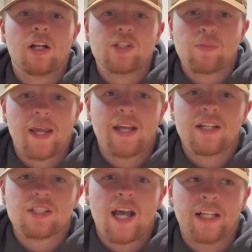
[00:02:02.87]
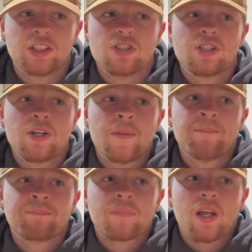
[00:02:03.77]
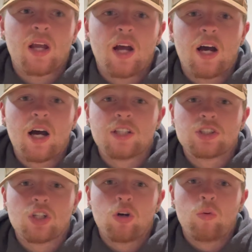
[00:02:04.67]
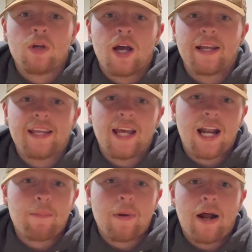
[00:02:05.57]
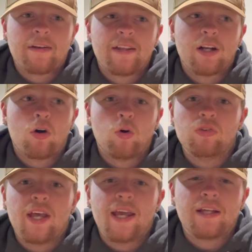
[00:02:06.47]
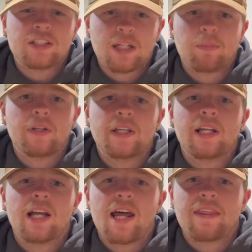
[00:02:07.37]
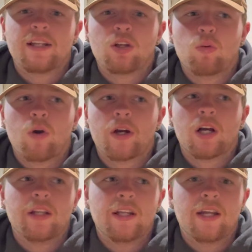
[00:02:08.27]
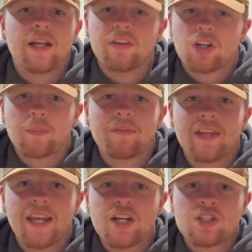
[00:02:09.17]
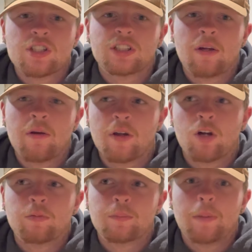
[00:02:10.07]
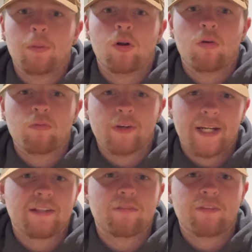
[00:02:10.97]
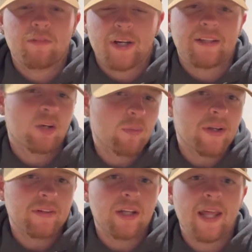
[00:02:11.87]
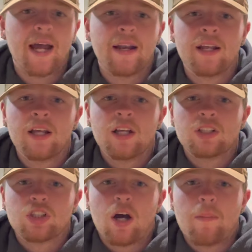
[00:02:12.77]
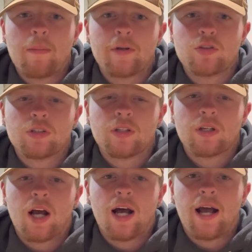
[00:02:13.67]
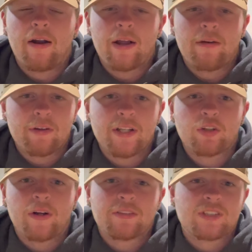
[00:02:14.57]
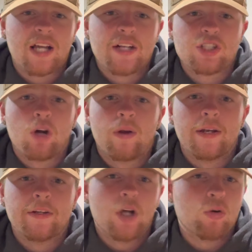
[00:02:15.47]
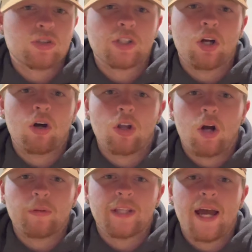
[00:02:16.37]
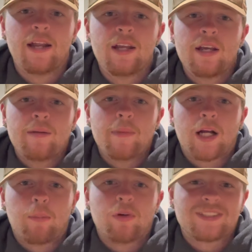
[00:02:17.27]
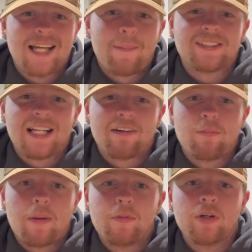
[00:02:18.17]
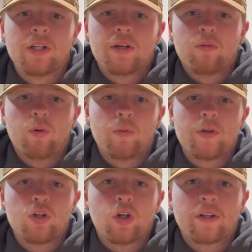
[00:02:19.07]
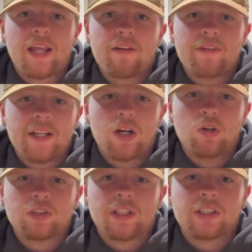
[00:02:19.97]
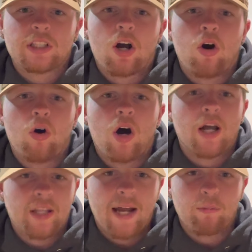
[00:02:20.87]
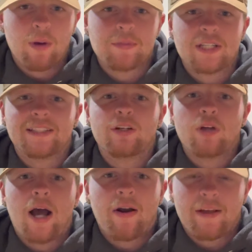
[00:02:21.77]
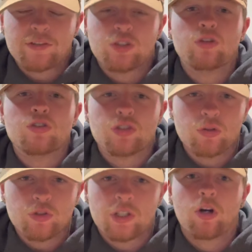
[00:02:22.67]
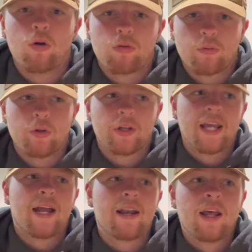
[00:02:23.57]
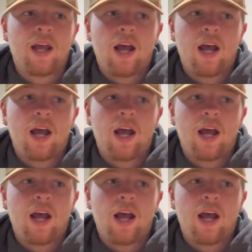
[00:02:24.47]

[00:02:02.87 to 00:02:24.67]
Japan's actions. So again, I take a whole day separately, I think, to work on the internment of the Asians, because some people don't forget that we had done that. So I remember using I'd have an interactive slideshow and notes to go along with that, and a couple assignments that I remembered where we looked at videos, and there's like a whole online website that I would have students can go through and look at.